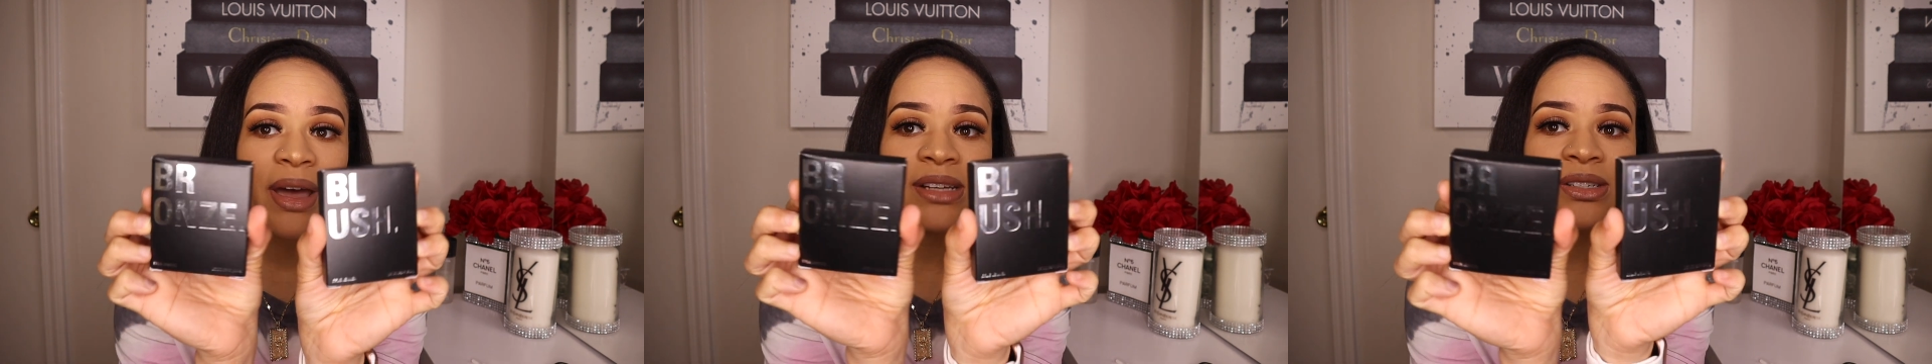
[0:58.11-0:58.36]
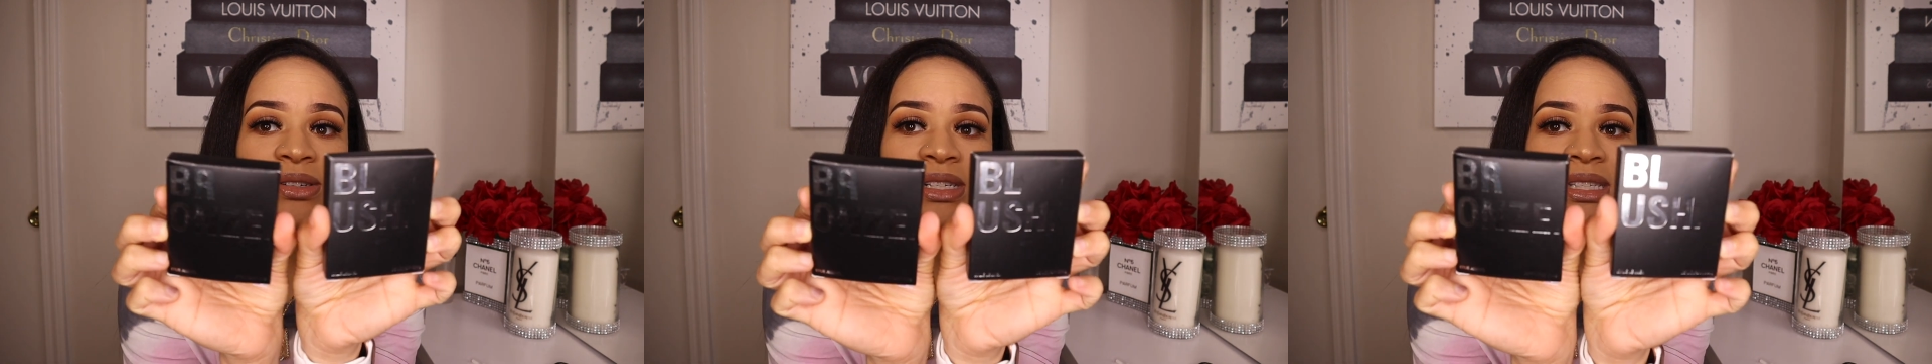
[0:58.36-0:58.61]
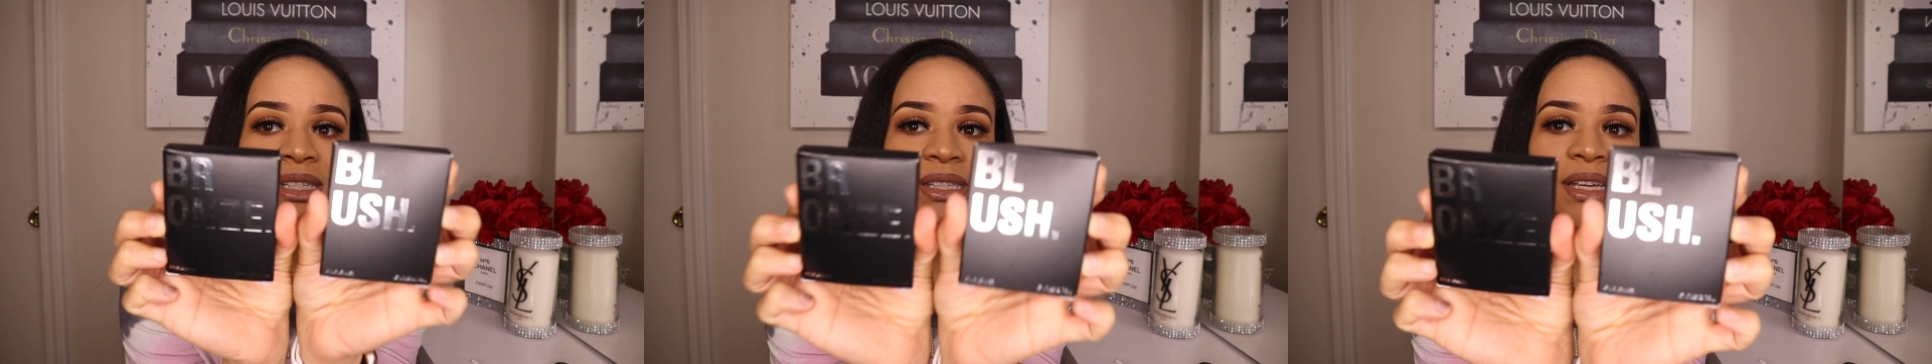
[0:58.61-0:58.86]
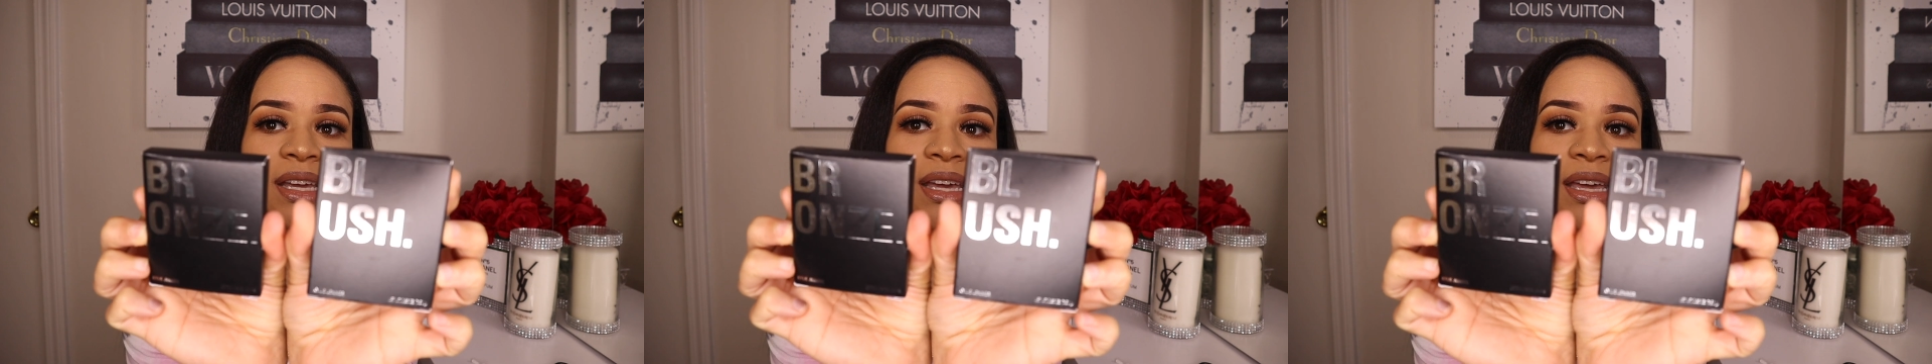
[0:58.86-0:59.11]
As you can
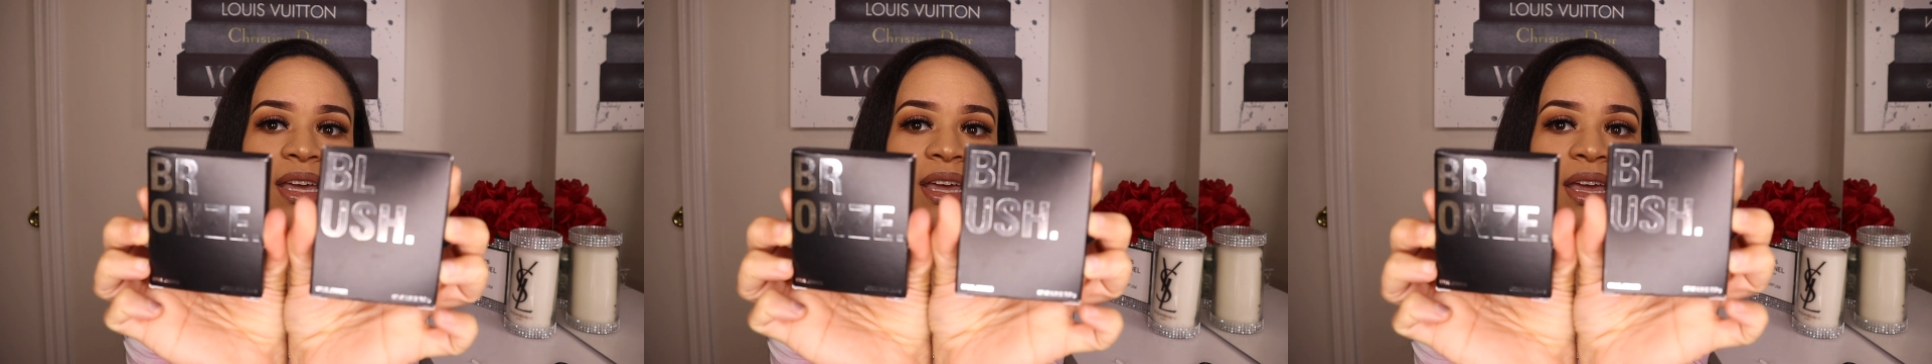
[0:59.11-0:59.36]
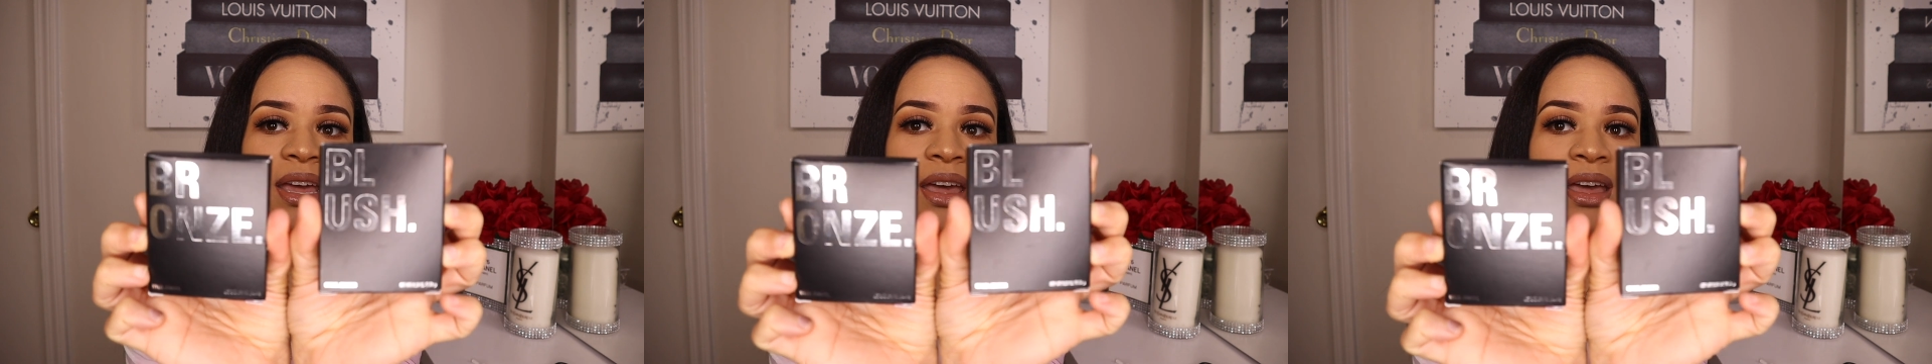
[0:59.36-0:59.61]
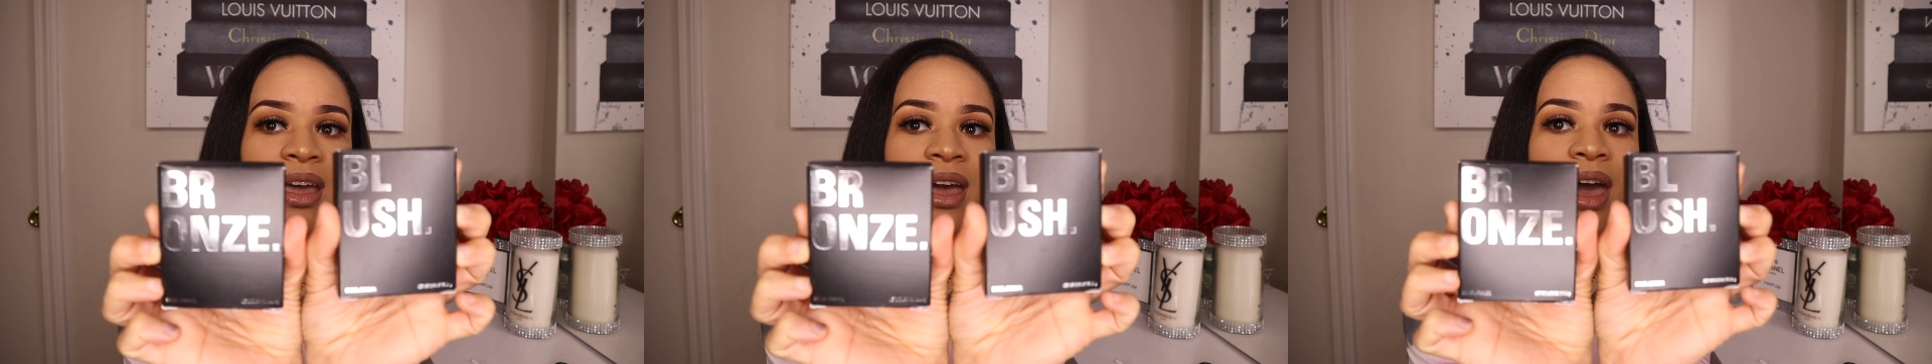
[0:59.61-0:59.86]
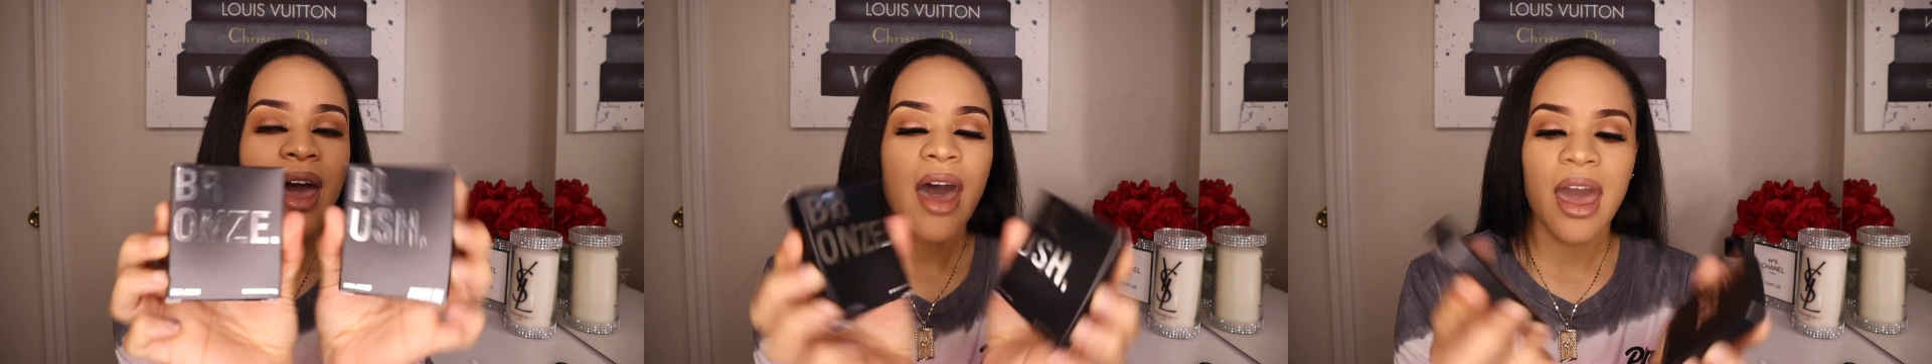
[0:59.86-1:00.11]
see,
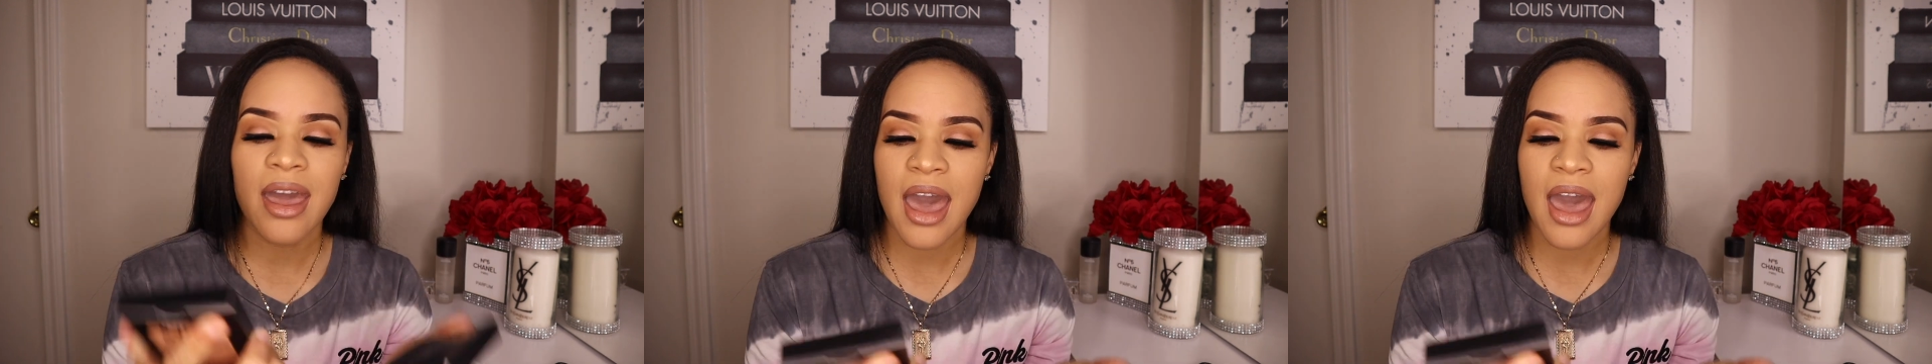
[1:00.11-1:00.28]
I